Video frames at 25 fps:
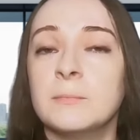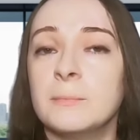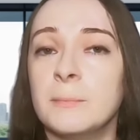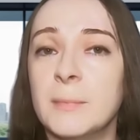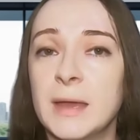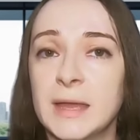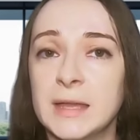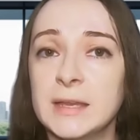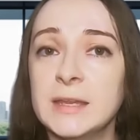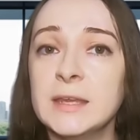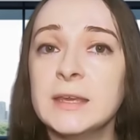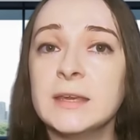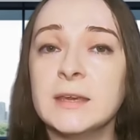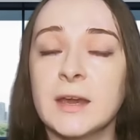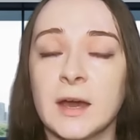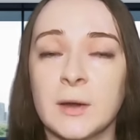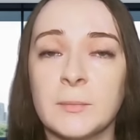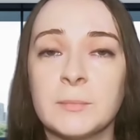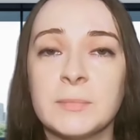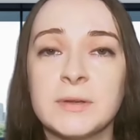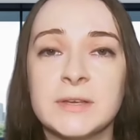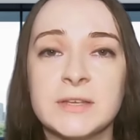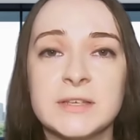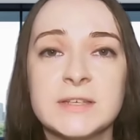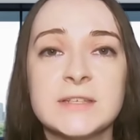Many
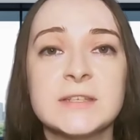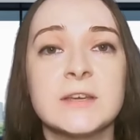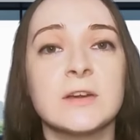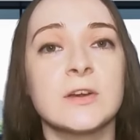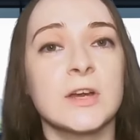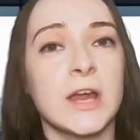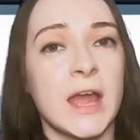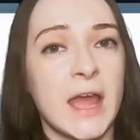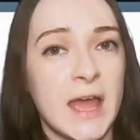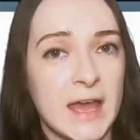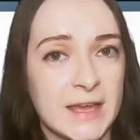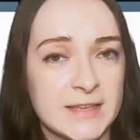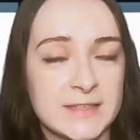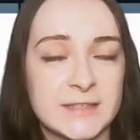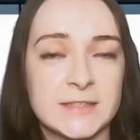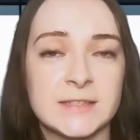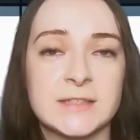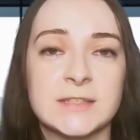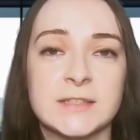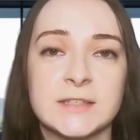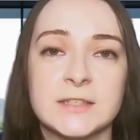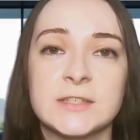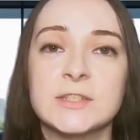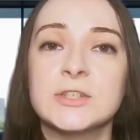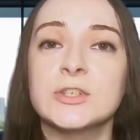companies are
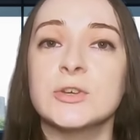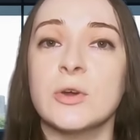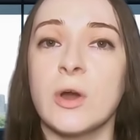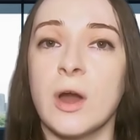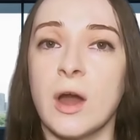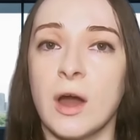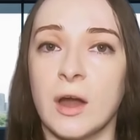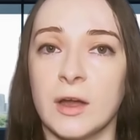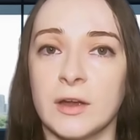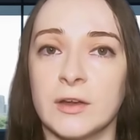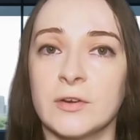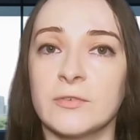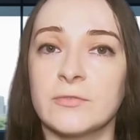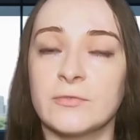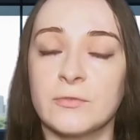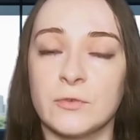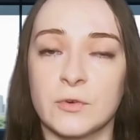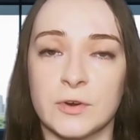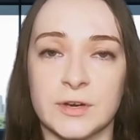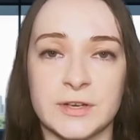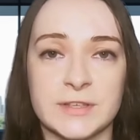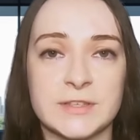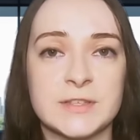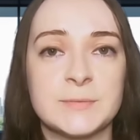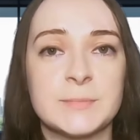hesitant to hire
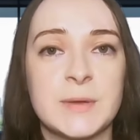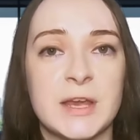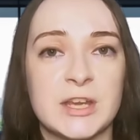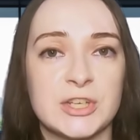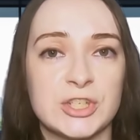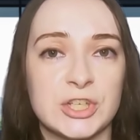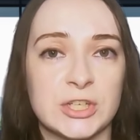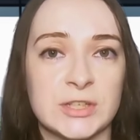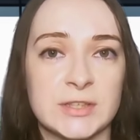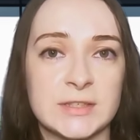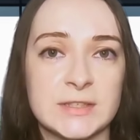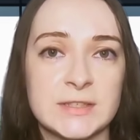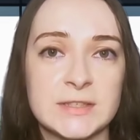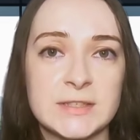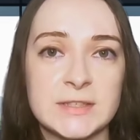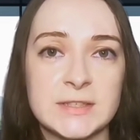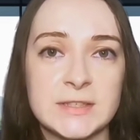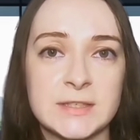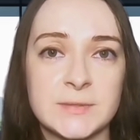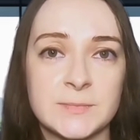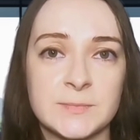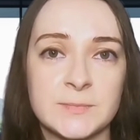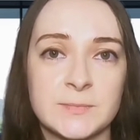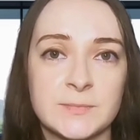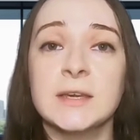foreign
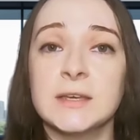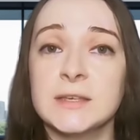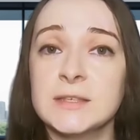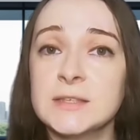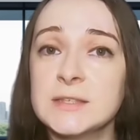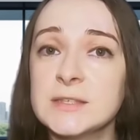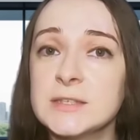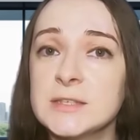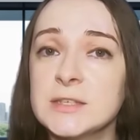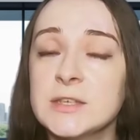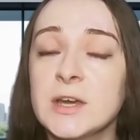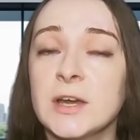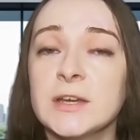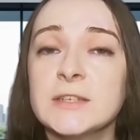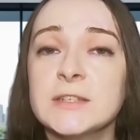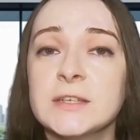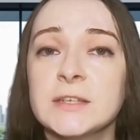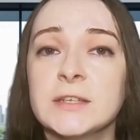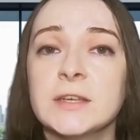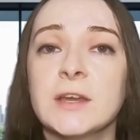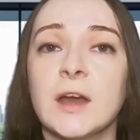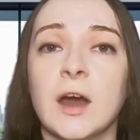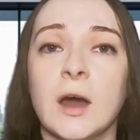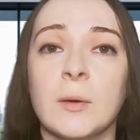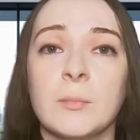specialists. It's not
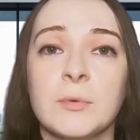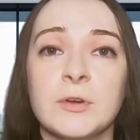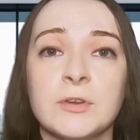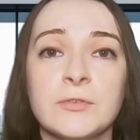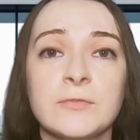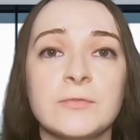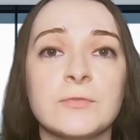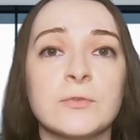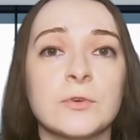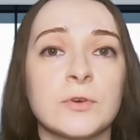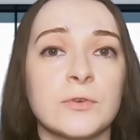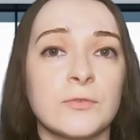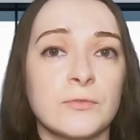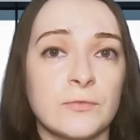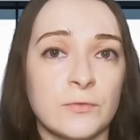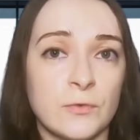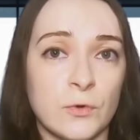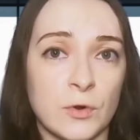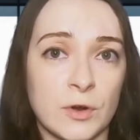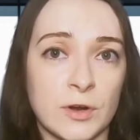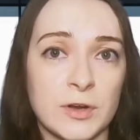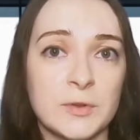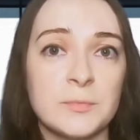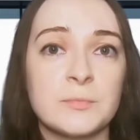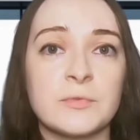uncommon for
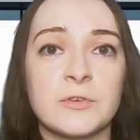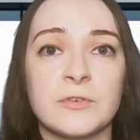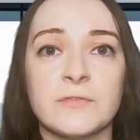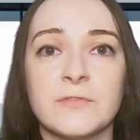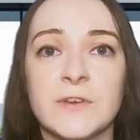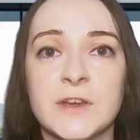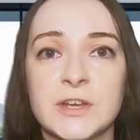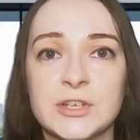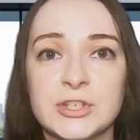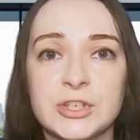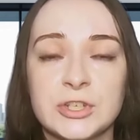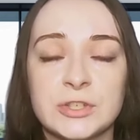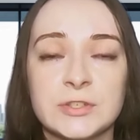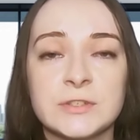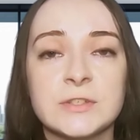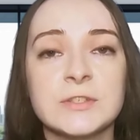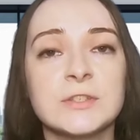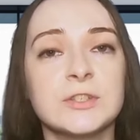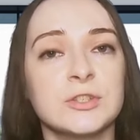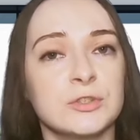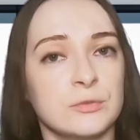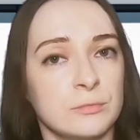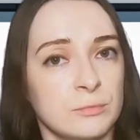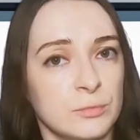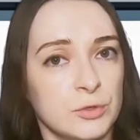foreign
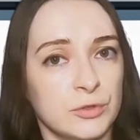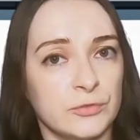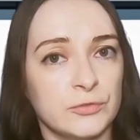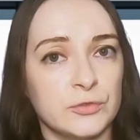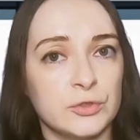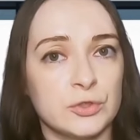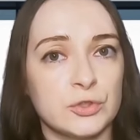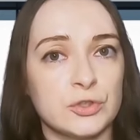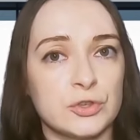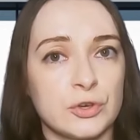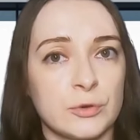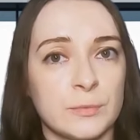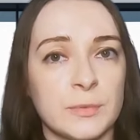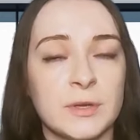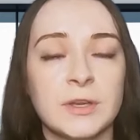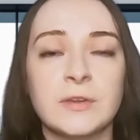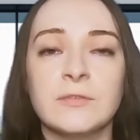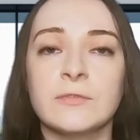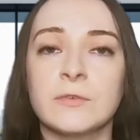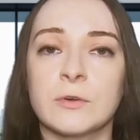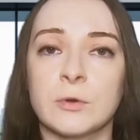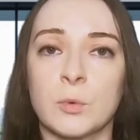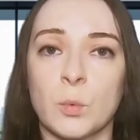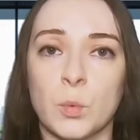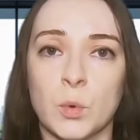professionals to move to
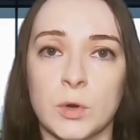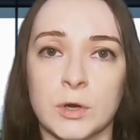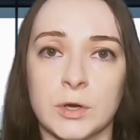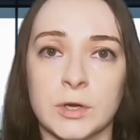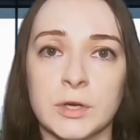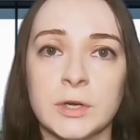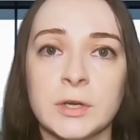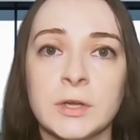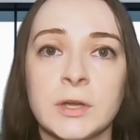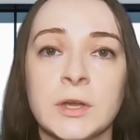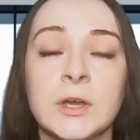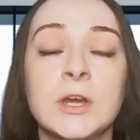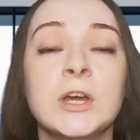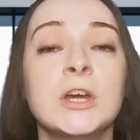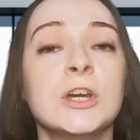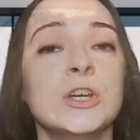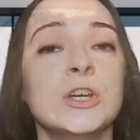Germany for work,